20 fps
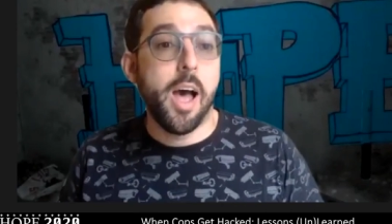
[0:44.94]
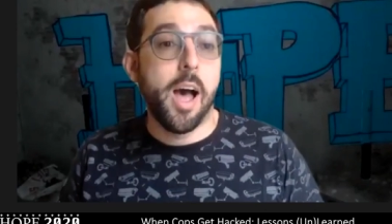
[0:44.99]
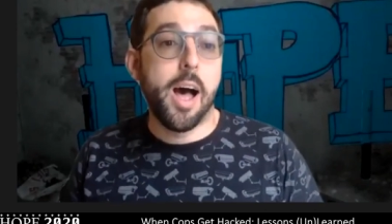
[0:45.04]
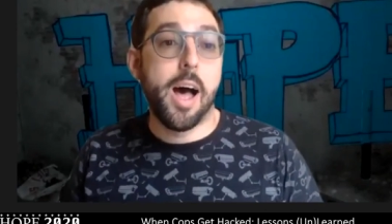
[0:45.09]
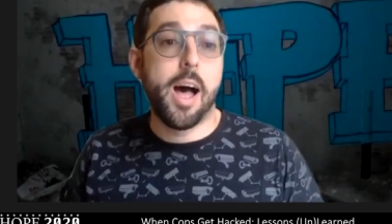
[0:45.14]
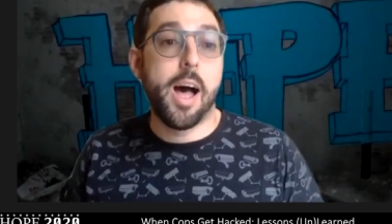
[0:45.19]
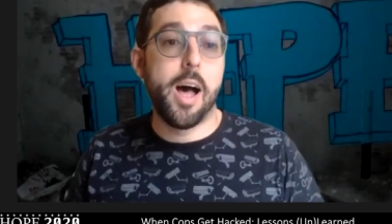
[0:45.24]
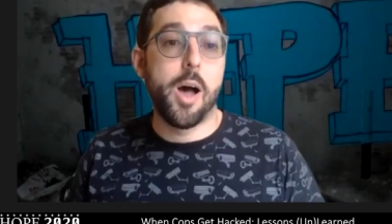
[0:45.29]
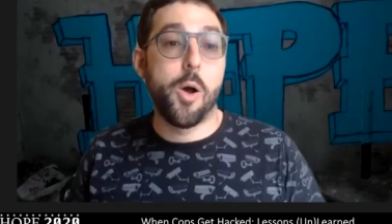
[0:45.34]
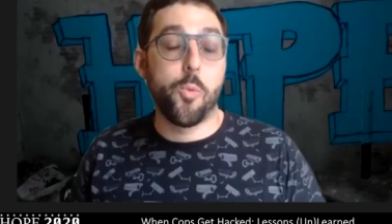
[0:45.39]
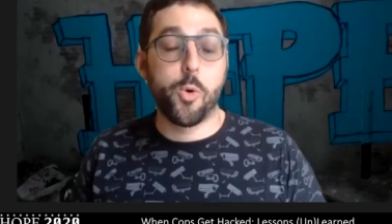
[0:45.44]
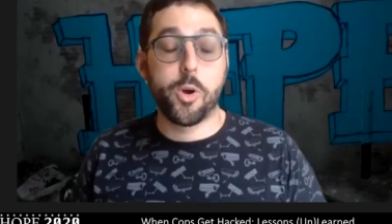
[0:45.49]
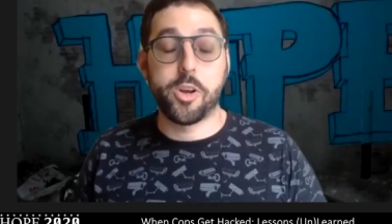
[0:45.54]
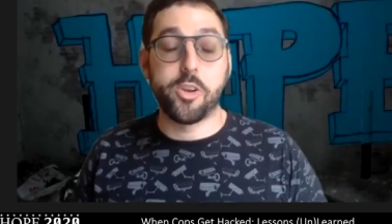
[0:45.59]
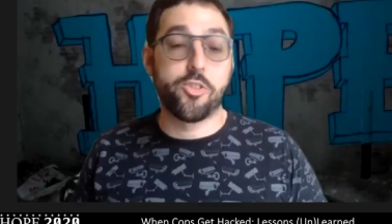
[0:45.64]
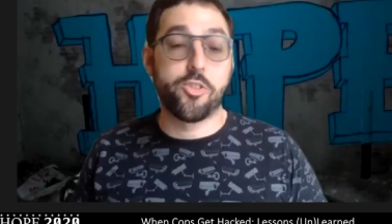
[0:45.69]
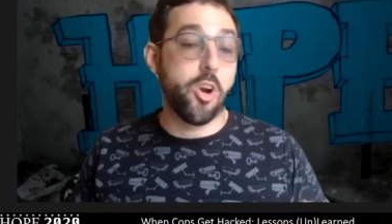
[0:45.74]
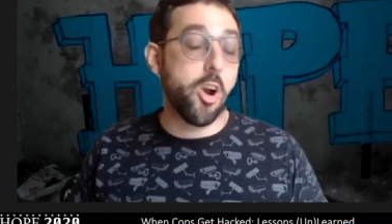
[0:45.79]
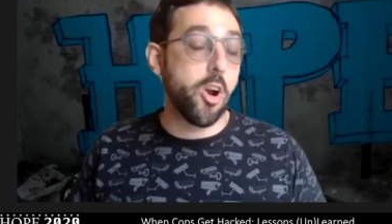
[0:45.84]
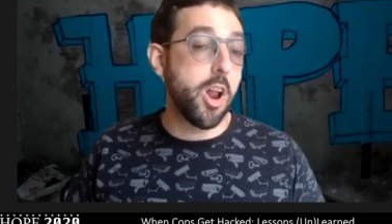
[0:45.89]
uh, we're going to
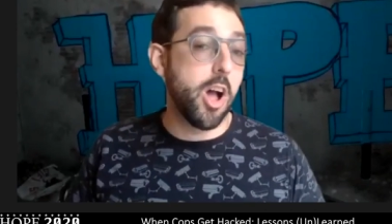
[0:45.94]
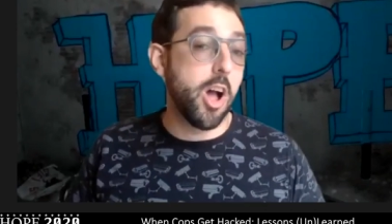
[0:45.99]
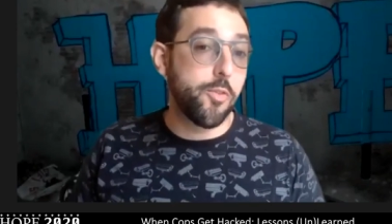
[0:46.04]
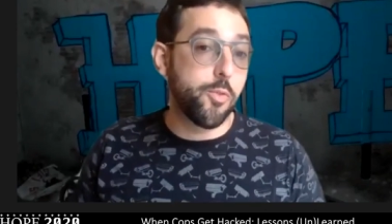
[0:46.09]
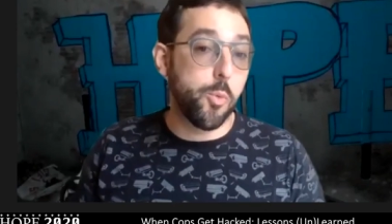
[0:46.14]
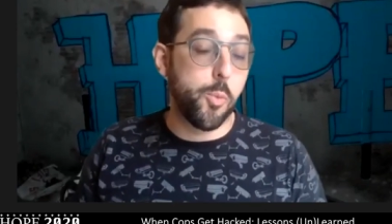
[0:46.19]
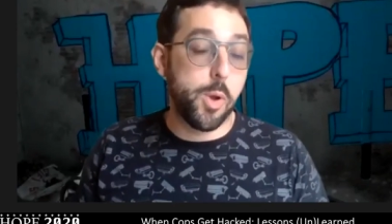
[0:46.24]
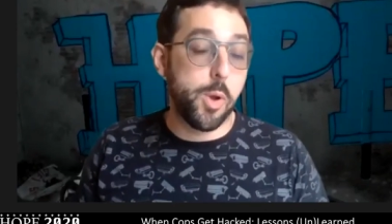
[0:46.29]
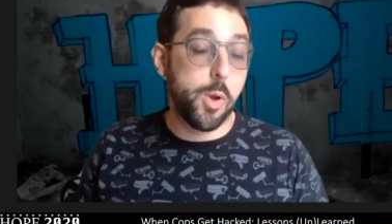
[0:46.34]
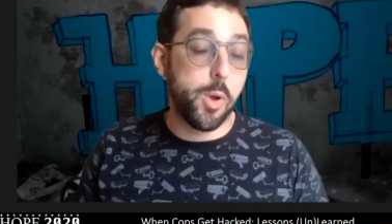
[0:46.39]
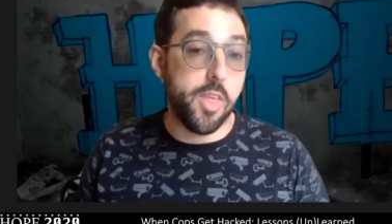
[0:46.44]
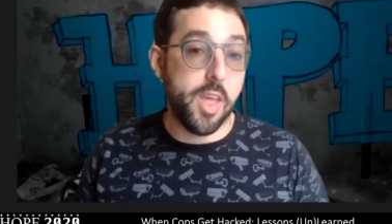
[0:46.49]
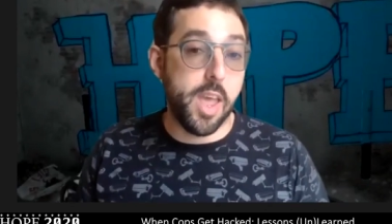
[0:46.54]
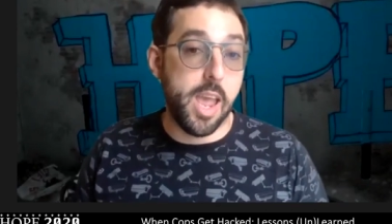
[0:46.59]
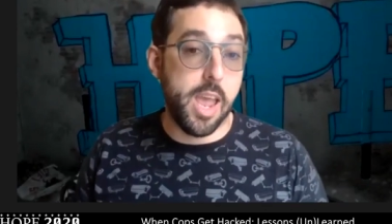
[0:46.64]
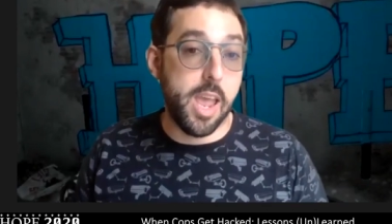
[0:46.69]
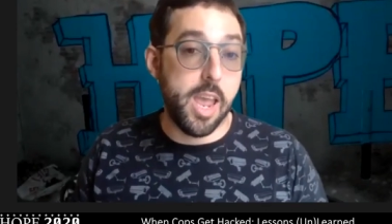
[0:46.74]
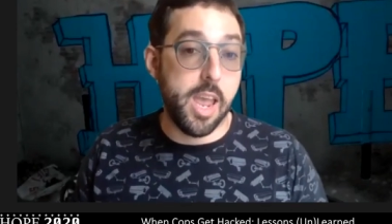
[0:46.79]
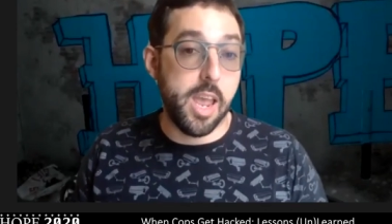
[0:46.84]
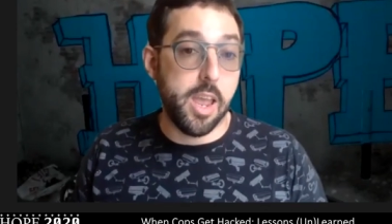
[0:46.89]
start off with
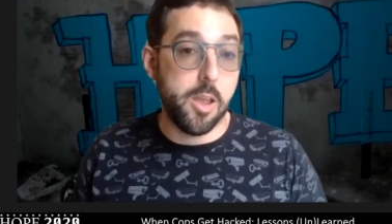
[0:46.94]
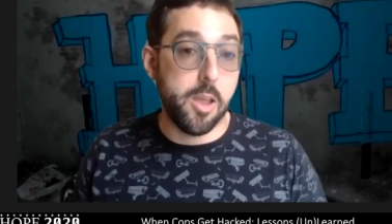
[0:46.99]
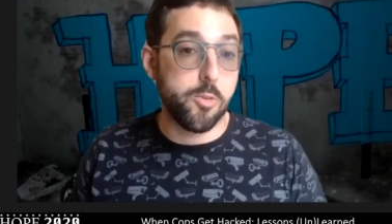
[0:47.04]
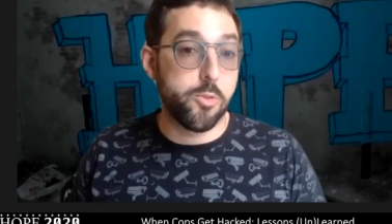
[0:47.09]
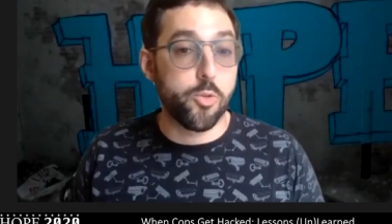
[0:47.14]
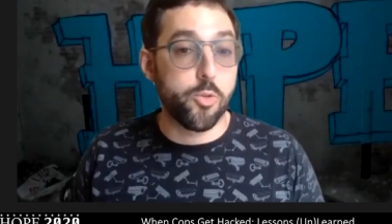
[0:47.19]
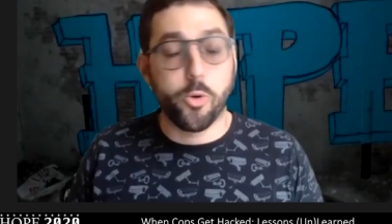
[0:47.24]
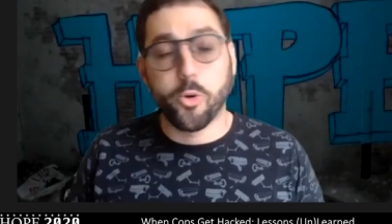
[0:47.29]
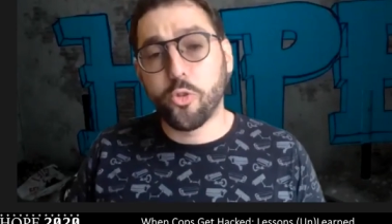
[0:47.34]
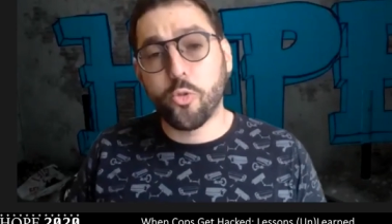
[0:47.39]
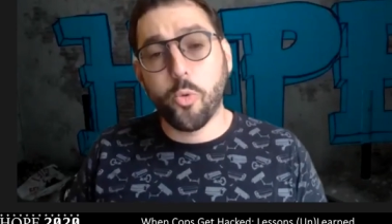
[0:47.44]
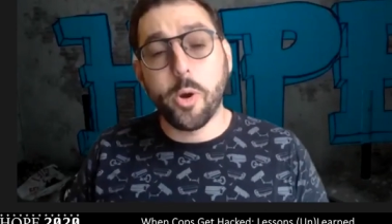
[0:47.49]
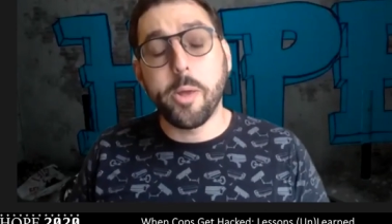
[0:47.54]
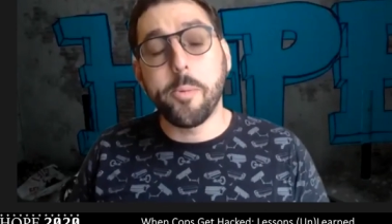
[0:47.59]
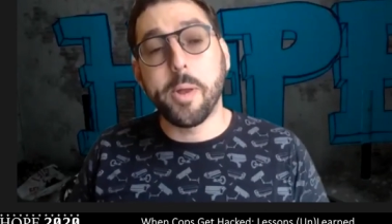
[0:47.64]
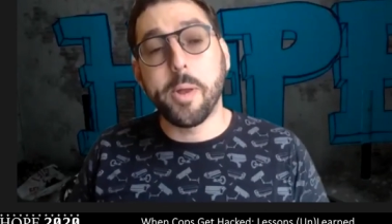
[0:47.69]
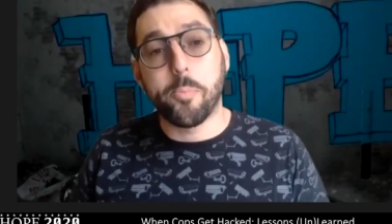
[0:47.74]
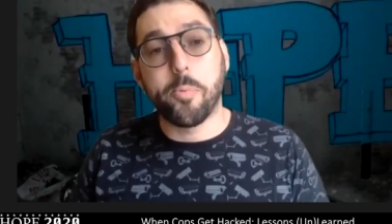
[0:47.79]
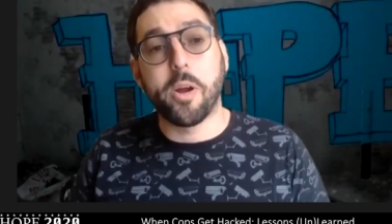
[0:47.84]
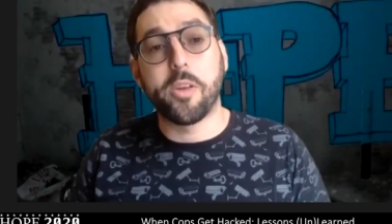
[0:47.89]
a sort of
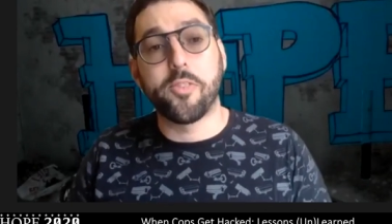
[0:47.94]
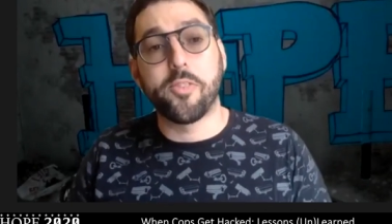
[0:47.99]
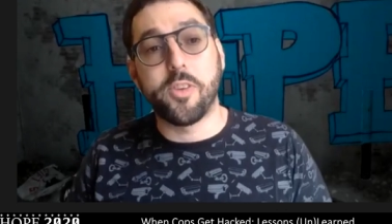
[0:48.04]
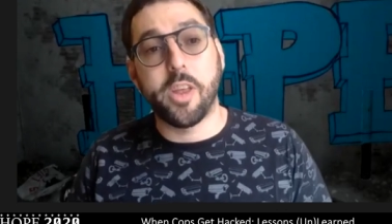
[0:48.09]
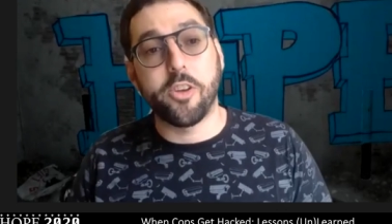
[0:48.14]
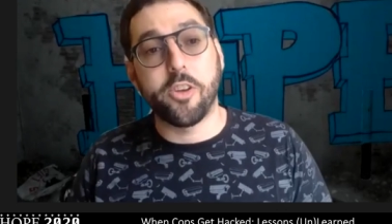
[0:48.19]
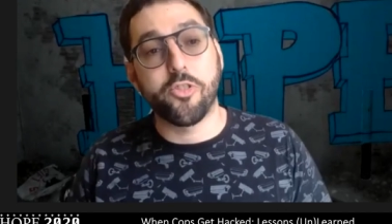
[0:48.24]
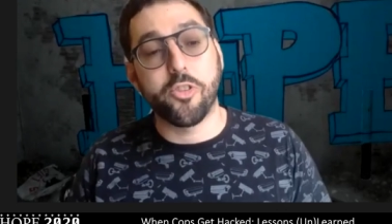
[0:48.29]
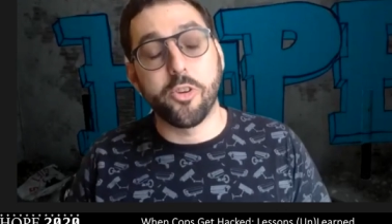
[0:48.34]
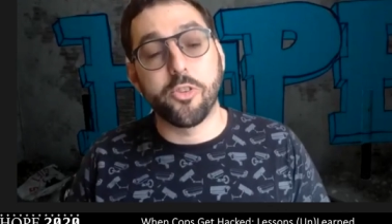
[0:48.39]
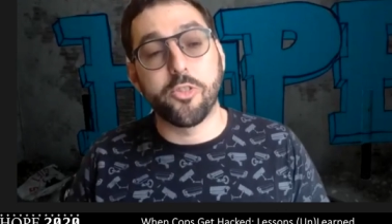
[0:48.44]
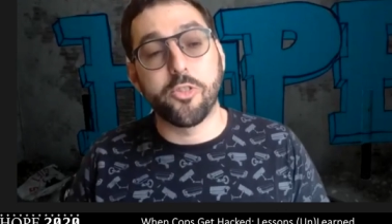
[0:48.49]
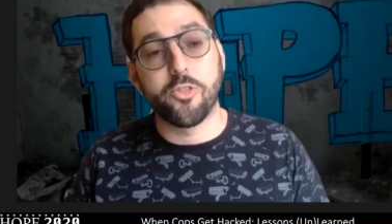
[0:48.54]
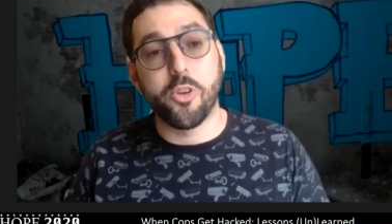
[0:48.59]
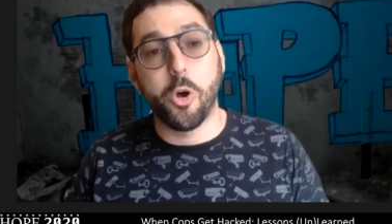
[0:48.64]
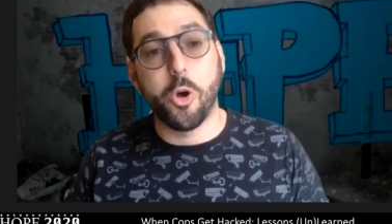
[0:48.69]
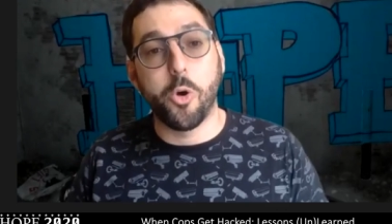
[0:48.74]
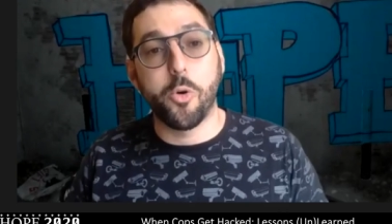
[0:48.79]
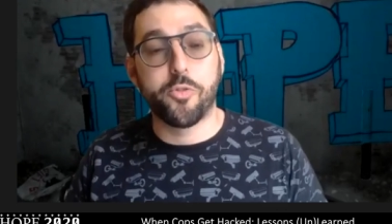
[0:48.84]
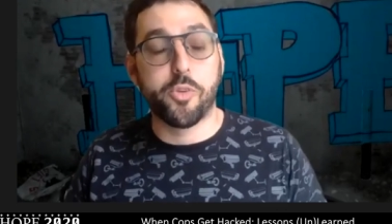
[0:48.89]
20-minute presentation or
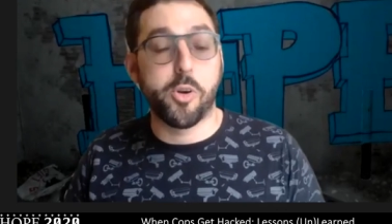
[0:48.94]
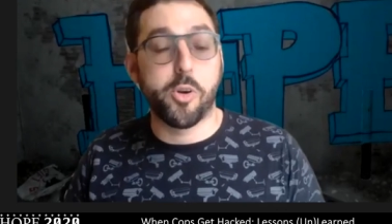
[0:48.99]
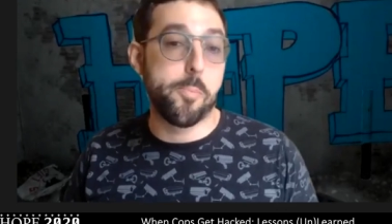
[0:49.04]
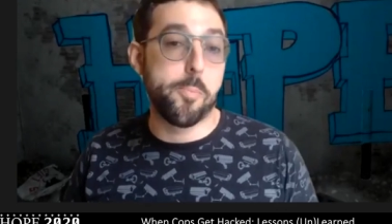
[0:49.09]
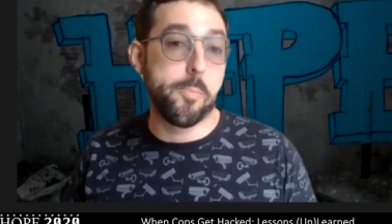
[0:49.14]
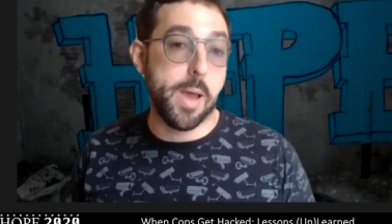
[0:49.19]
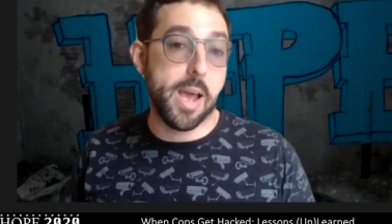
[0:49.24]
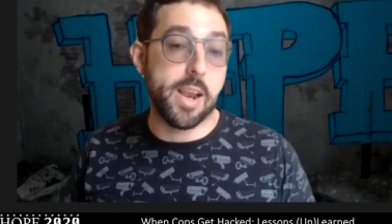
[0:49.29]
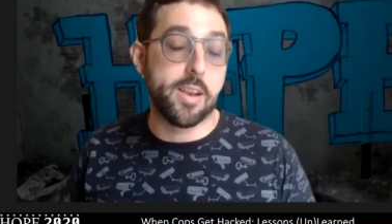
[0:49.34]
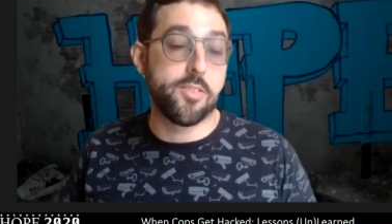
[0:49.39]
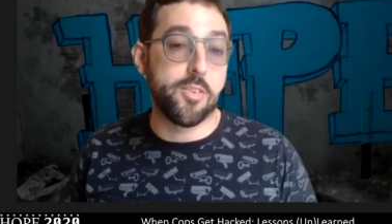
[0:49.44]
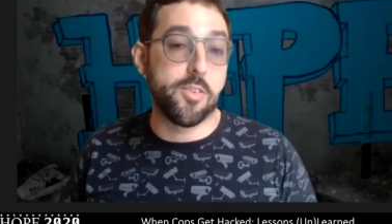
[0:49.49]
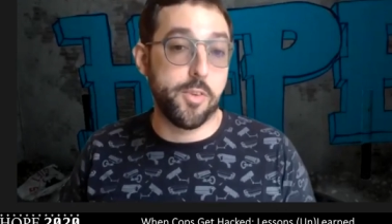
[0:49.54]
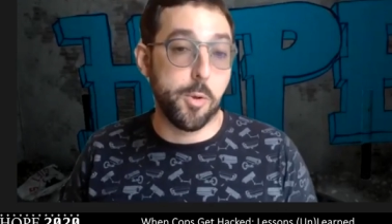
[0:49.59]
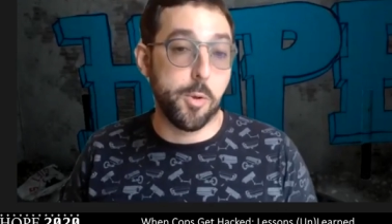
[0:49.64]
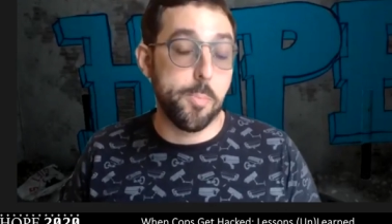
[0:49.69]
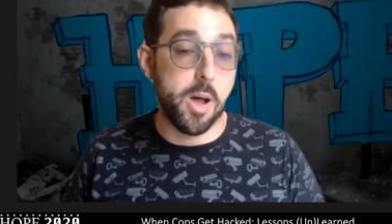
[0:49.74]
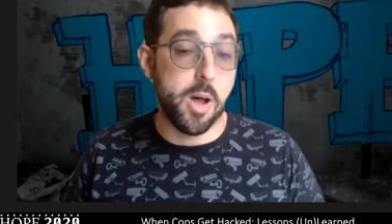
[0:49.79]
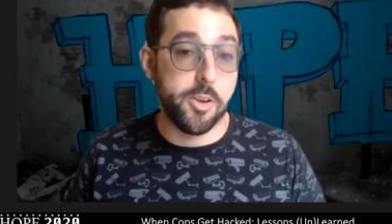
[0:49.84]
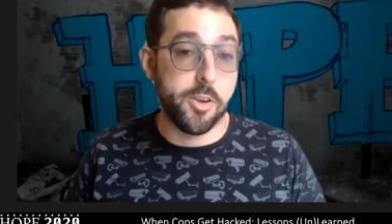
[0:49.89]
so from Madison
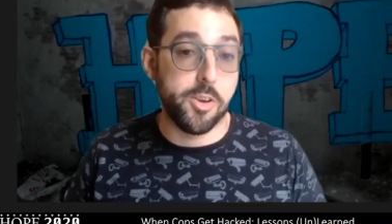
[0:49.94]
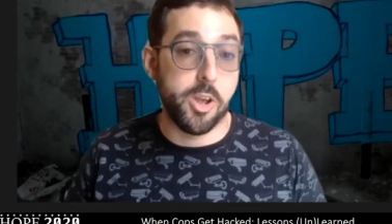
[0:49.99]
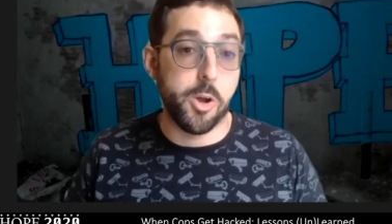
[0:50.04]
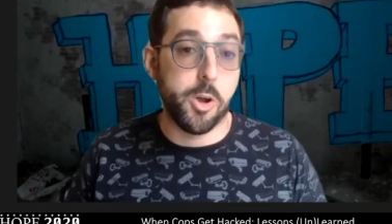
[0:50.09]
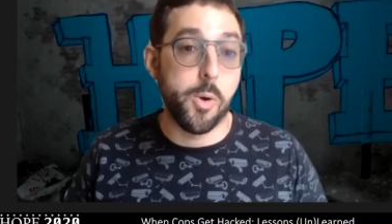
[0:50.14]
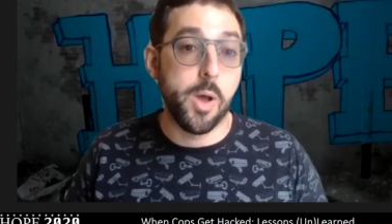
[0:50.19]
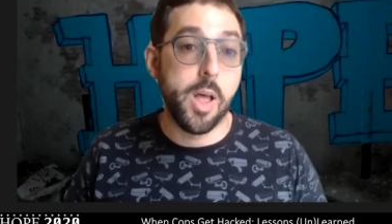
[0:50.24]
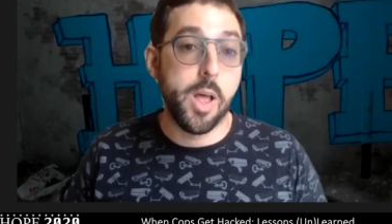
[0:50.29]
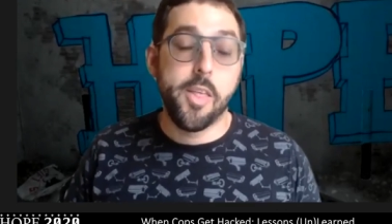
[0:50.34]
Vialpando.